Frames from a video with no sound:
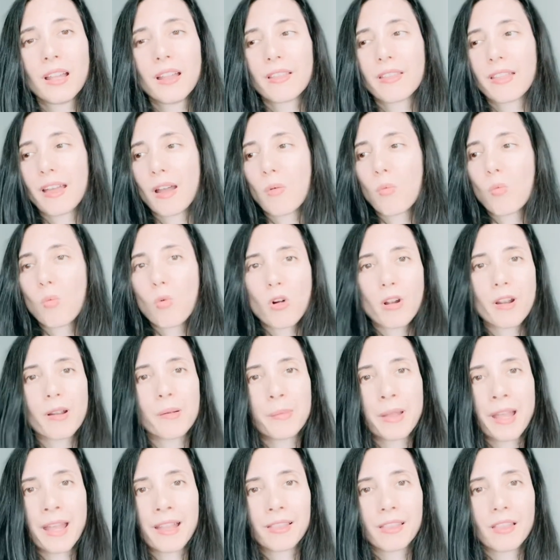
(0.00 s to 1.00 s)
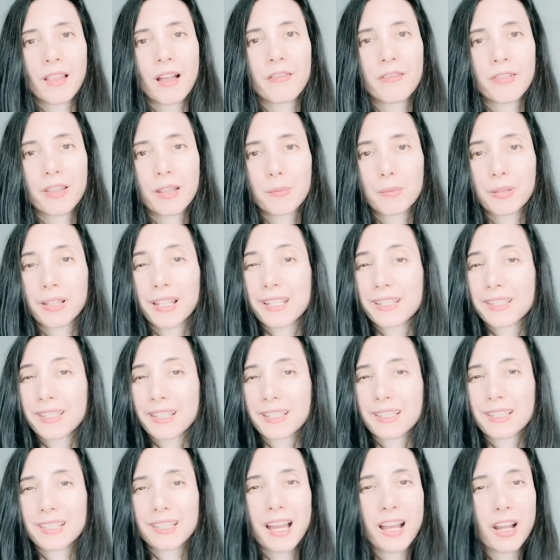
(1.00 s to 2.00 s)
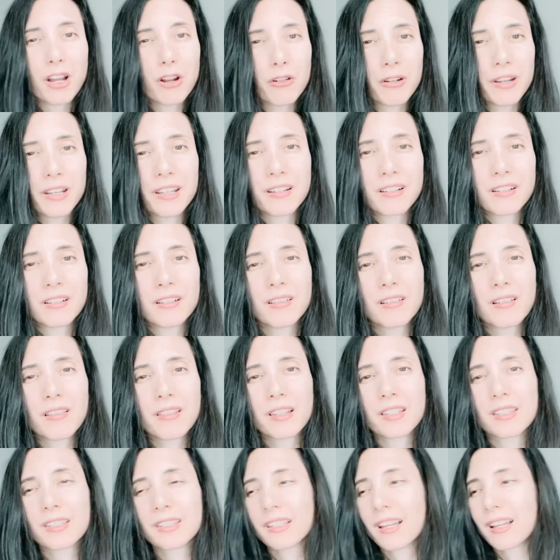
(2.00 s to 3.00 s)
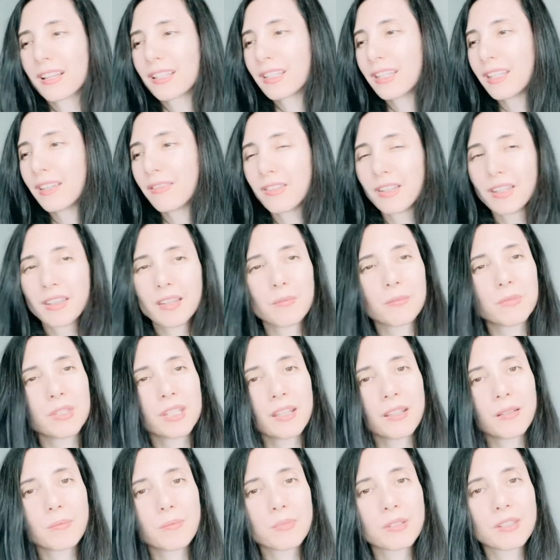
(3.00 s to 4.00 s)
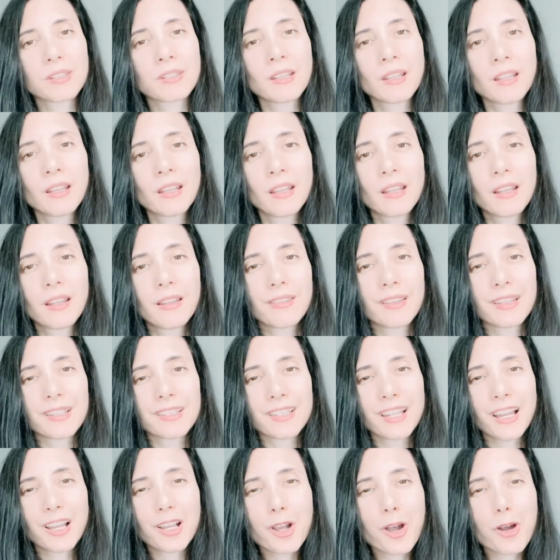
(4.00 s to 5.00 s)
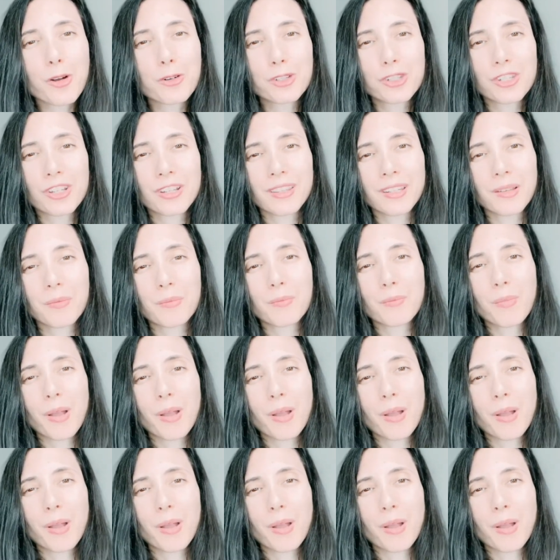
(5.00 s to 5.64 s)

that warm and loving place that's not critical, that's not giving them tips, it's not coaching them.